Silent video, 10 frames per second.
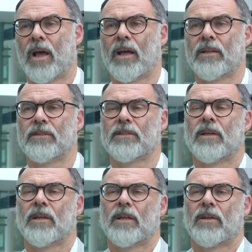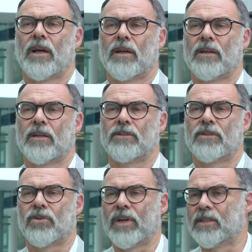and
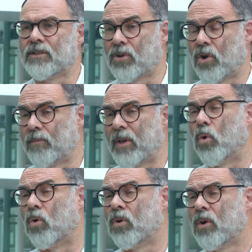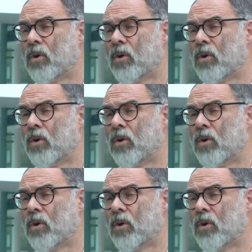to greatest economy, or